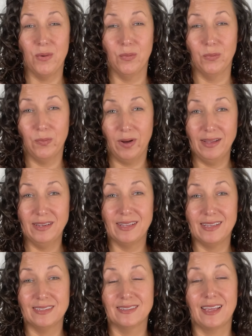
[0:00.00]
What
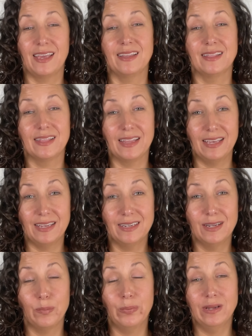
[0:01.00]
is a
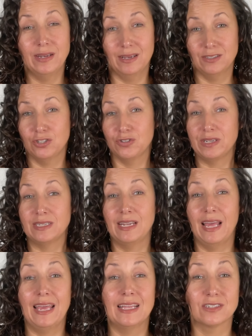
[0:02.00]
lead pedestrian
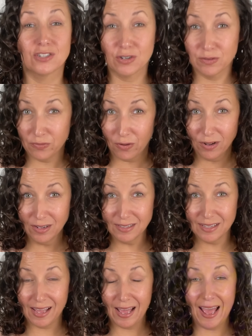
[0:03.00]

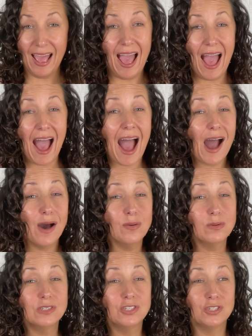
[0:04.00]
interval? How
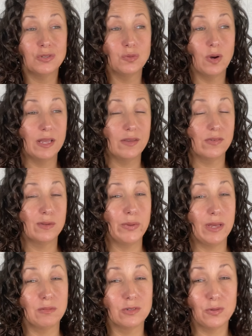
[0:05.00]
would you even be
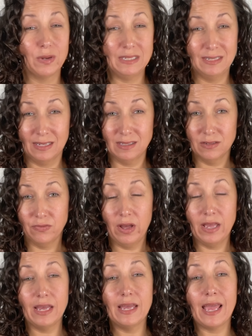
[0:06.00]
able to identify
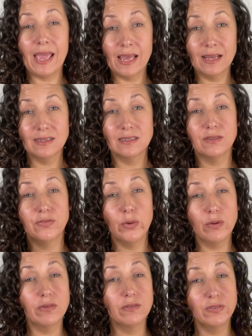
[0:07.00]
it? And if you
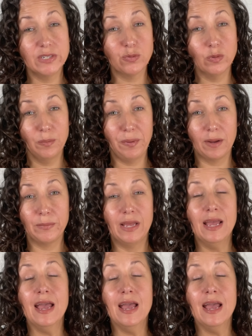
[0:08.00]
have a visual impairment,